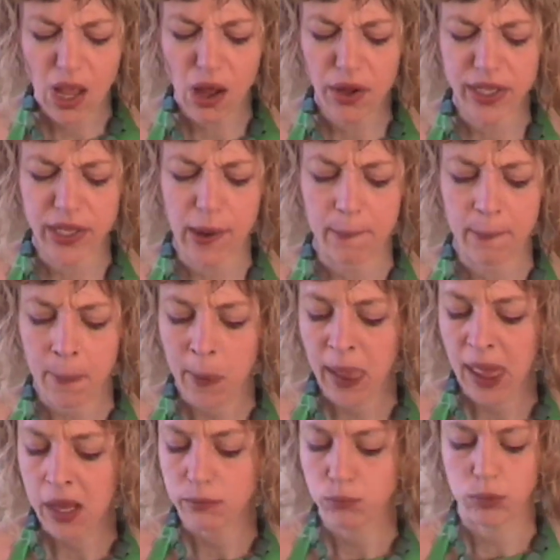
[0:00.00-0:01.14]
Oh, yum.
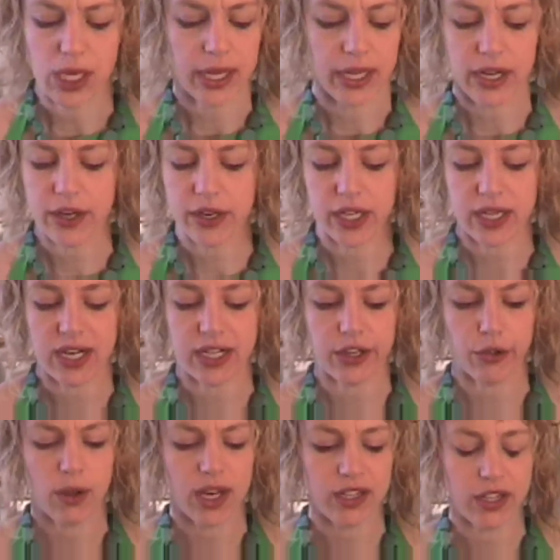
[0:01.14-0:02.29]
Yeah, you don't need
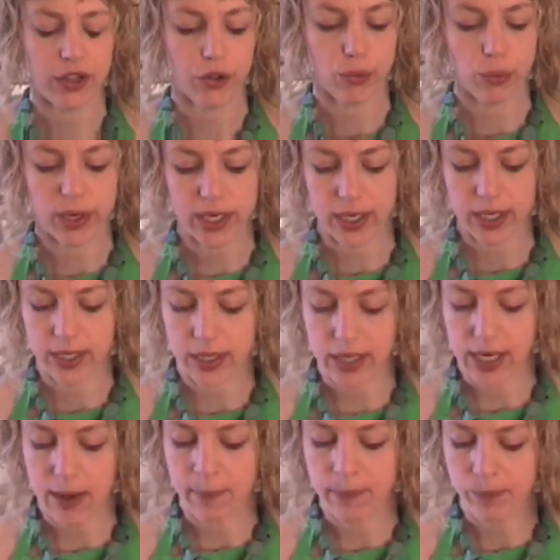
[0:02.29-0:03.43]
anything sweet in
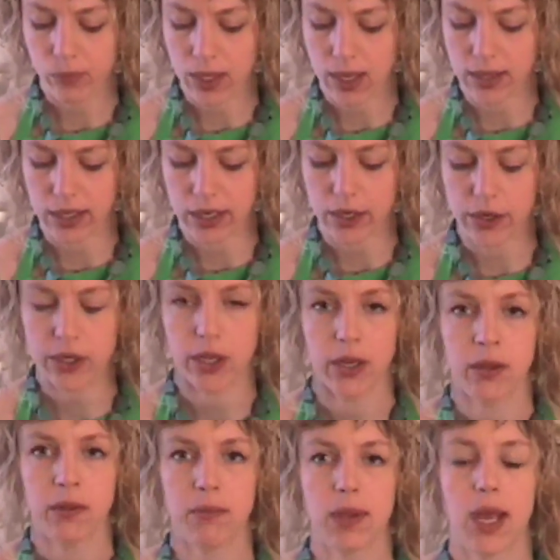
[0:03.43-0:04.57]
the cocoa.
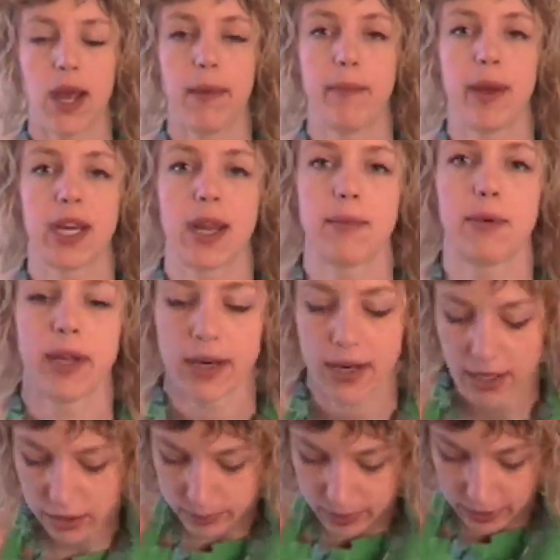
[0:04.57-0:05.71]
My cameraman
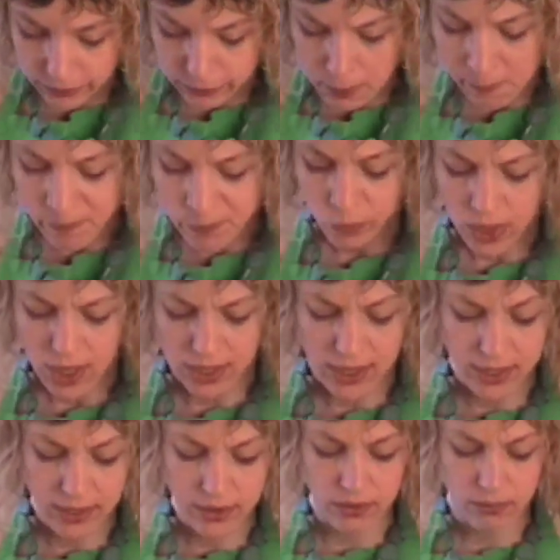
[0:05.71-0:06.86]
asked me if I
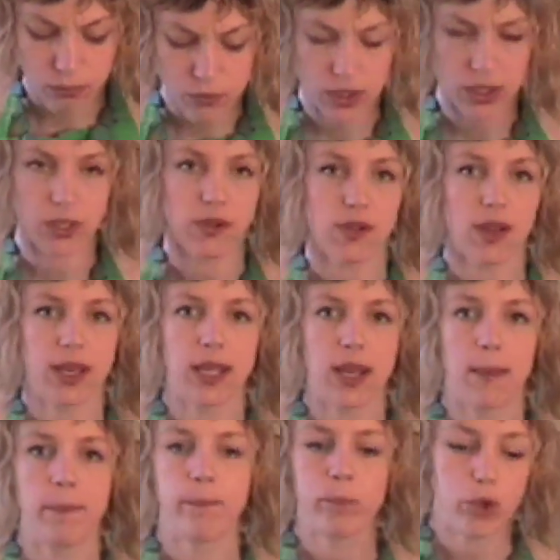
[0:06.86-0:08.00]
need to use like
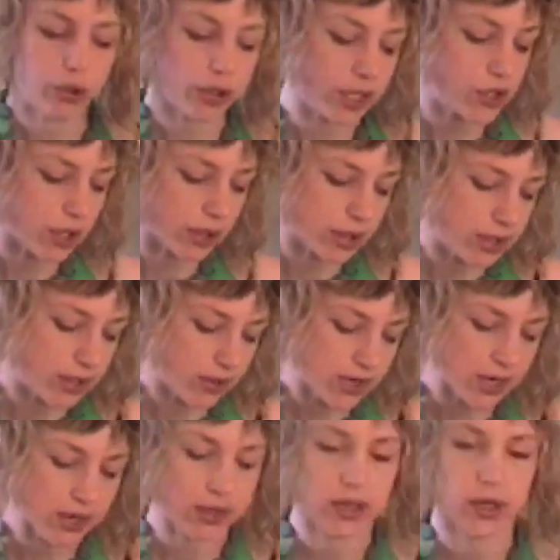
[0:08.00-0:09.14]
cooking chocolate
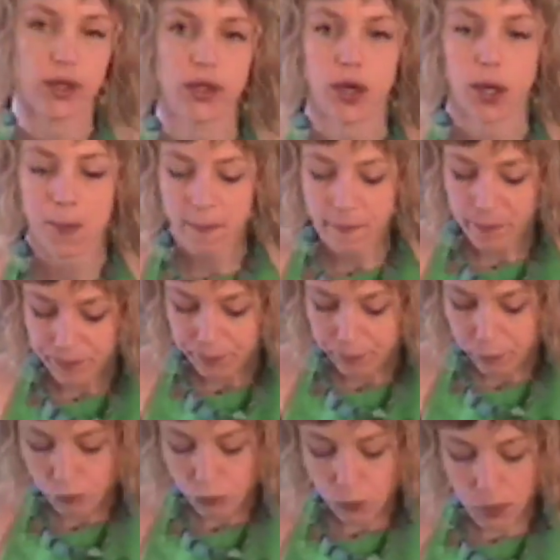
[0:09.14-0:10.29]
instead of the cocoa
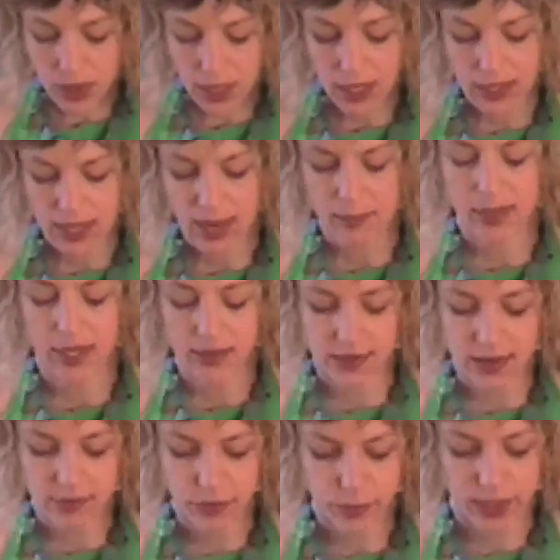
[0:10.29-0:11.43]
in there, but there's
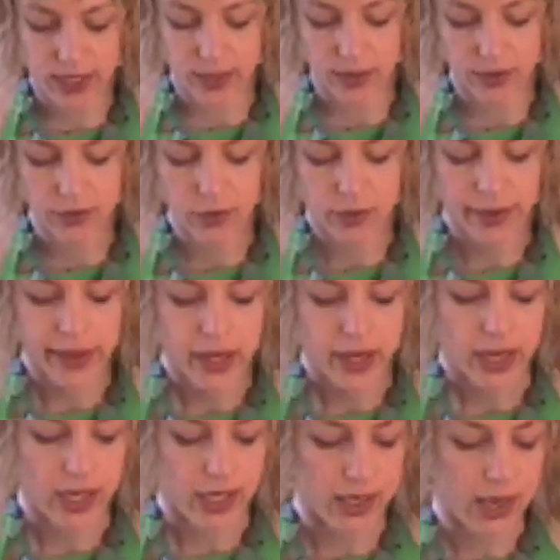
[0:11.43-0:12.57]
enough sweetness
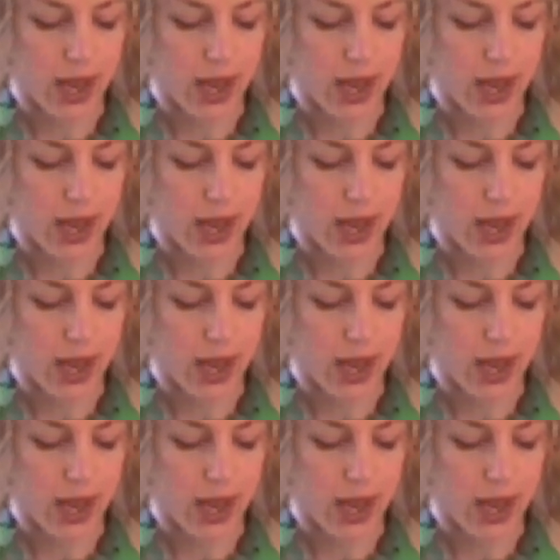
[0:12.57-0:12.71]
in